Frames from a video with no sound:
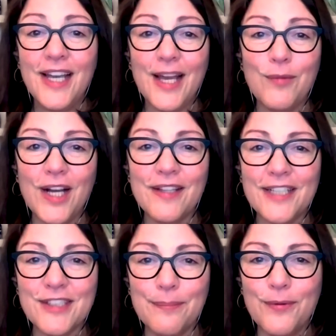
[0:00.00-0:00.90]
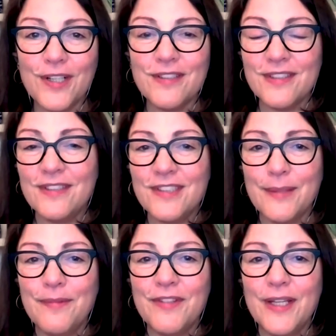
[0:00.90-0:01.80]
And while that's important,
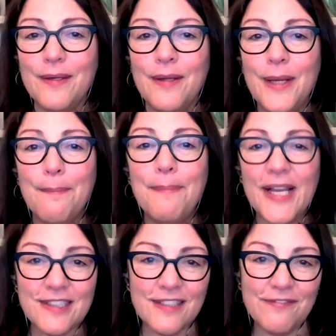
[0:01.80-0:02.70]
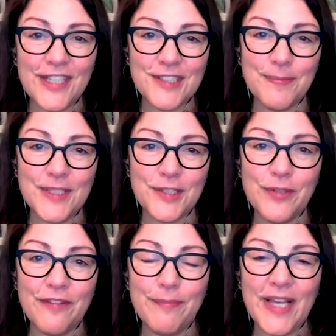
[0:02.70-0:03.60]
some of the best investments
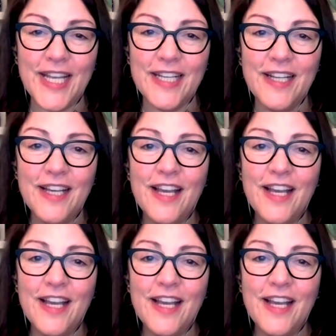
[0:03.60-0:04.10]
we've made